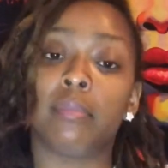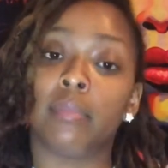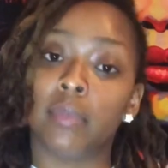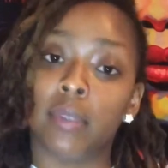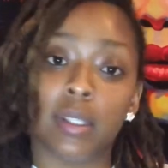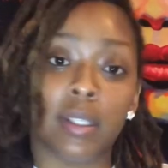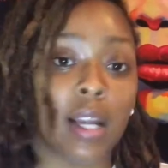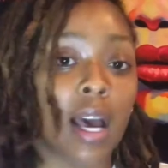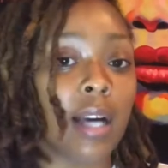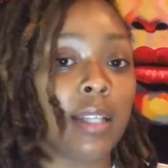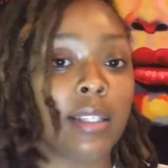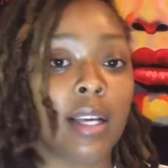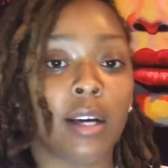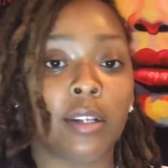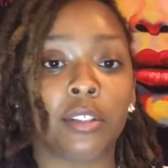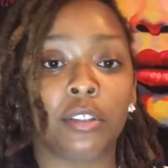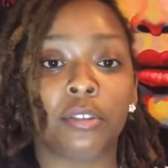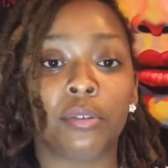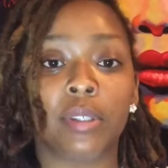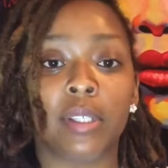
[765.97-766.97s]
Knocked down in
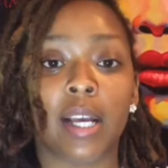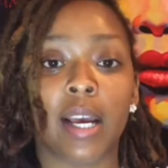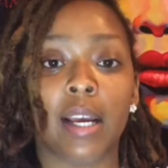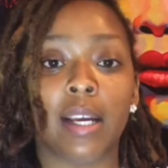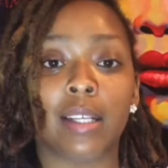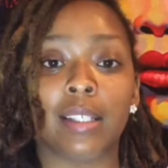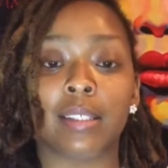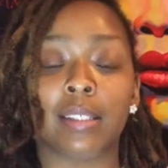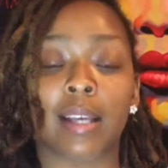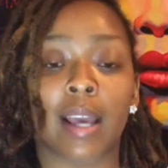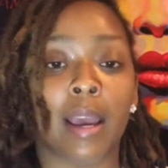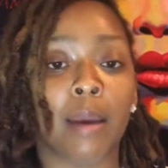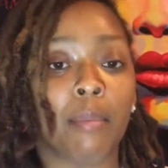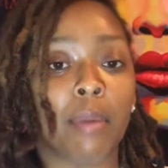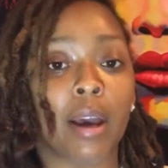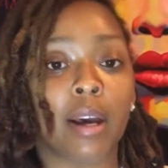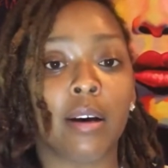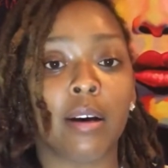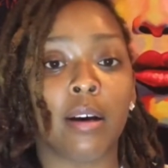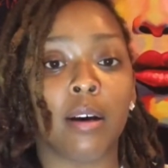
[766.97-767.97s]
3 days, came
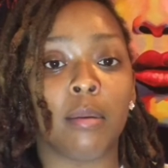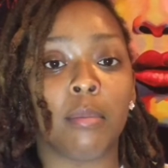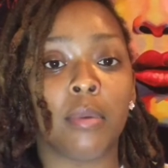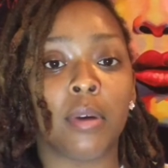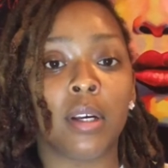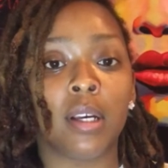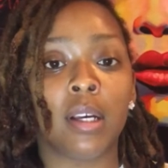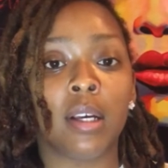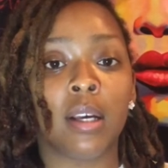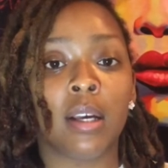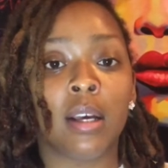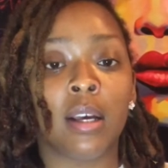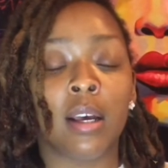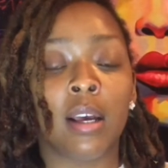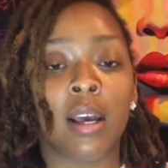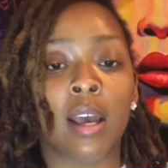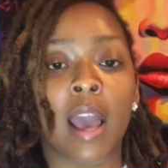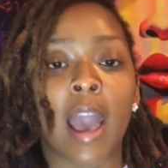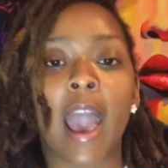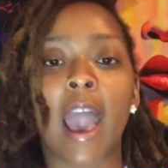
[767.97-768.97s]
back up.
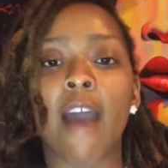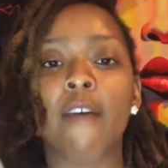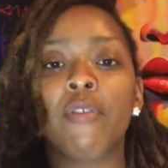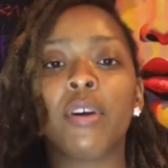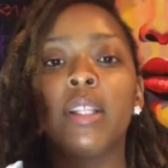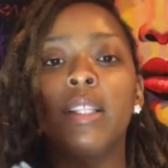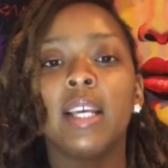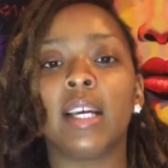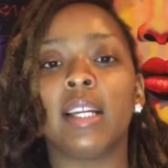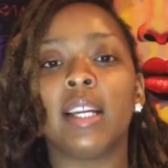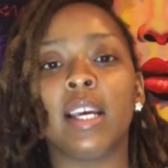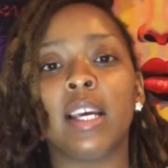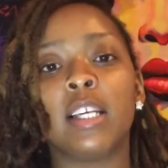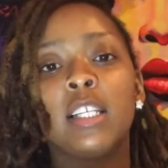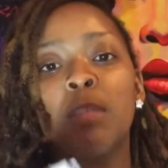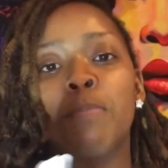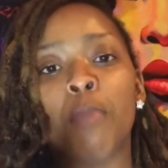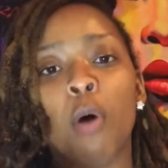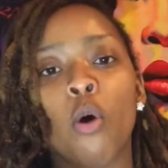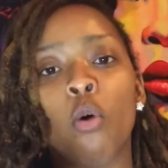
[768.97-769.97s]
Everything that he
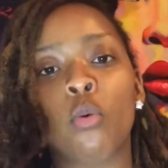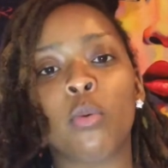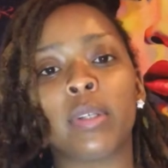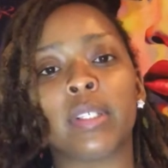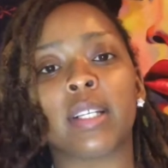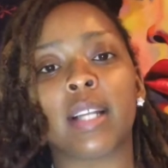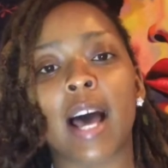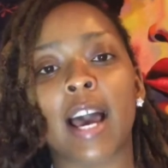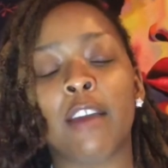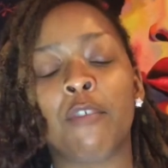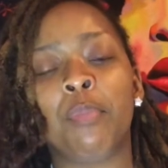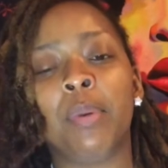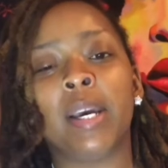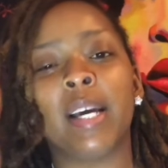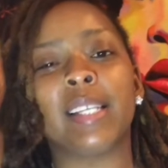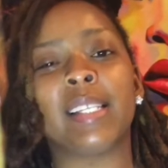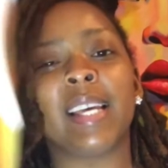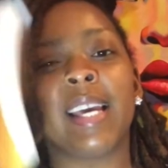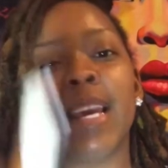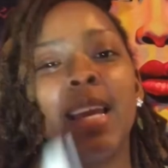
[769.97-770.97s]
spoke was life, because
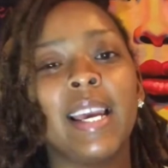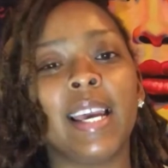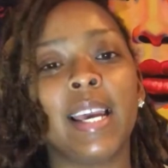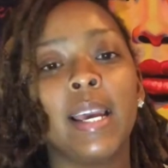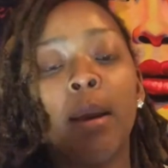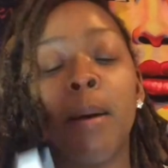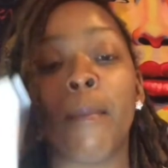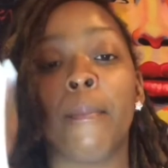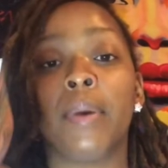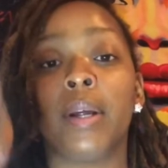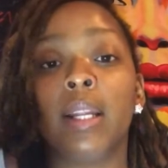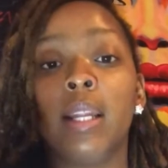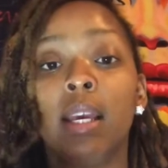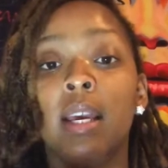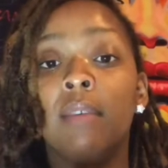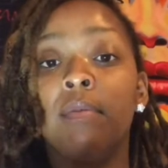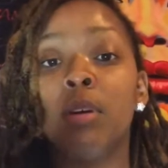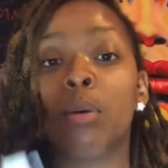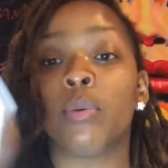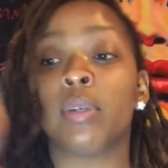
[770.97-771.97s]
he
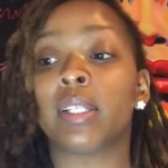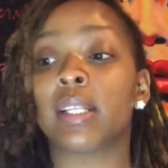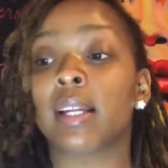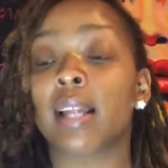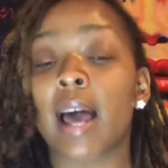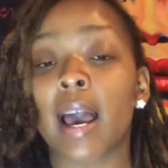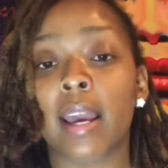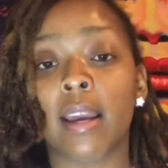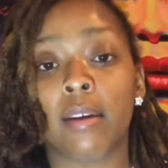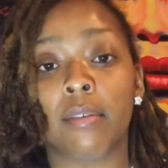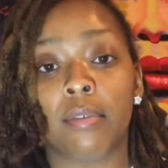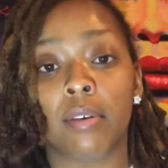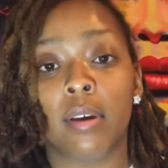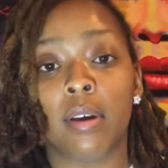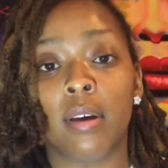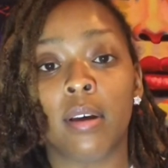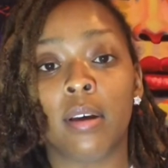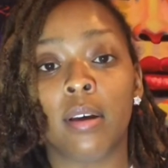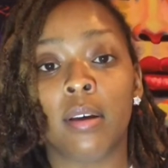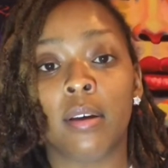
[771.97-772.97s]
believed it was life.
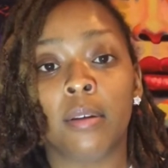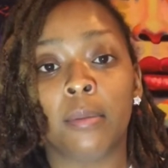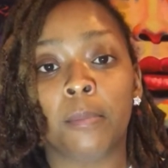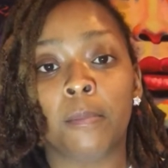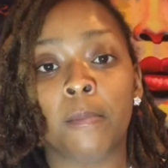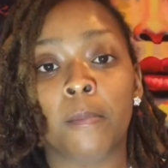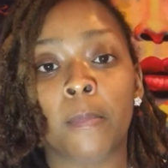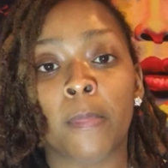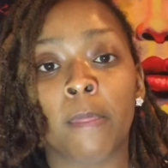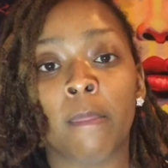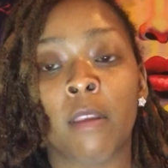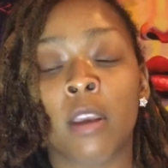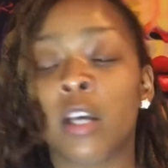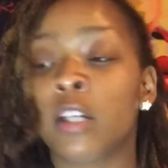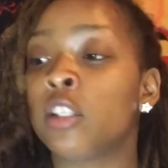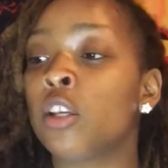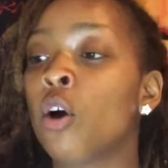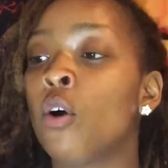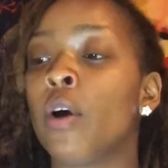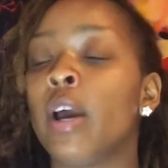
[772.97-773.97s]

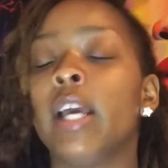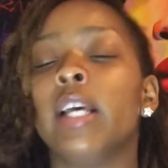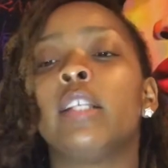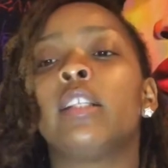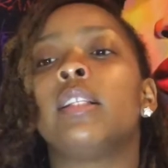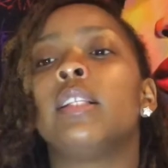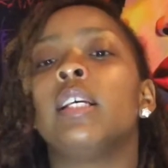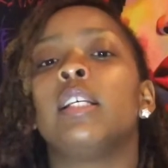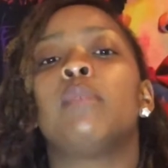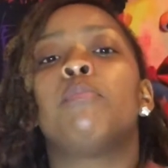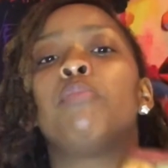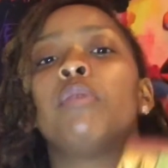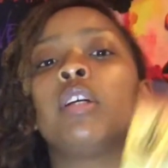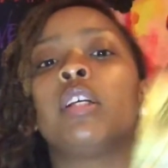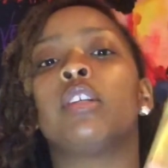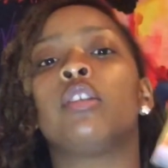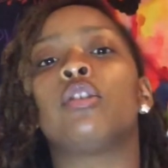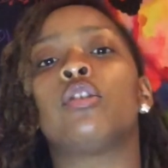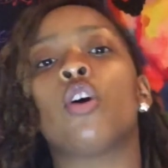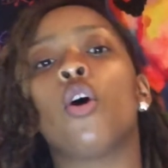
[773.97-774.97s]
So this book is
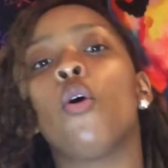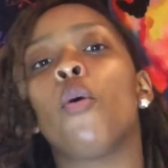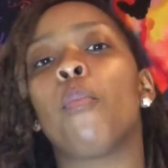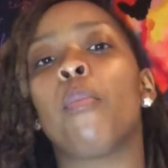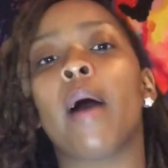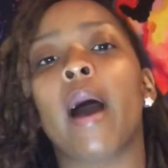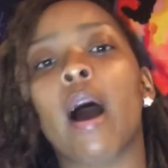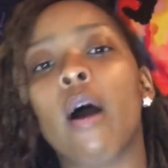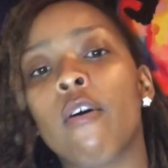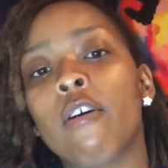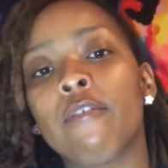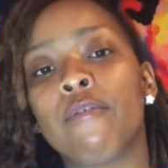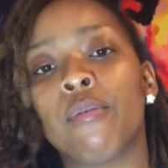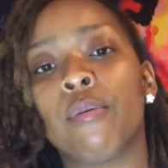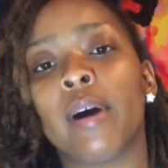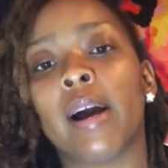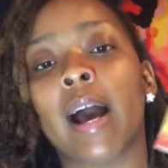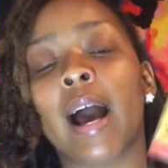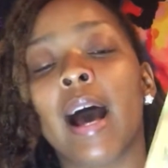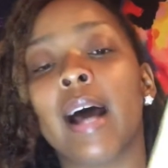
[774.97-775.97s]
so powerful
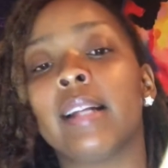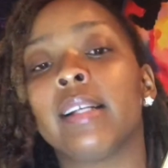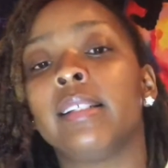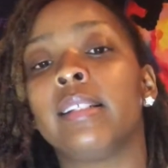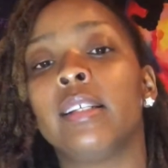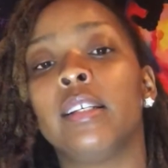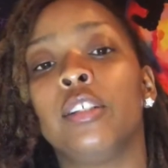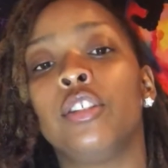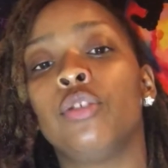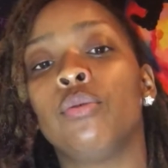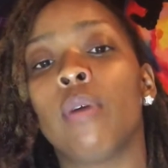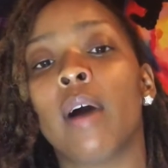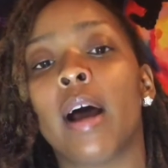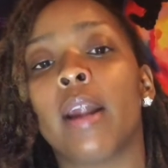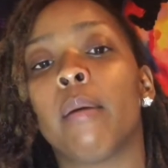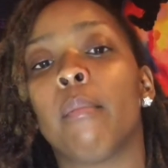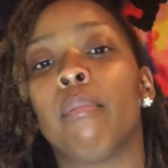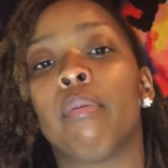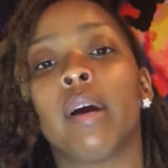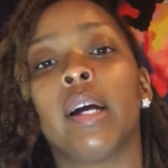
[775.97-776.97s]
on how to teach you how to
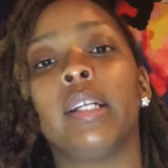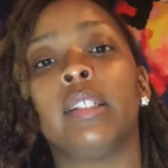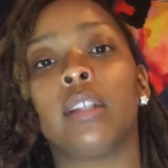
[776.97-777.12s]
break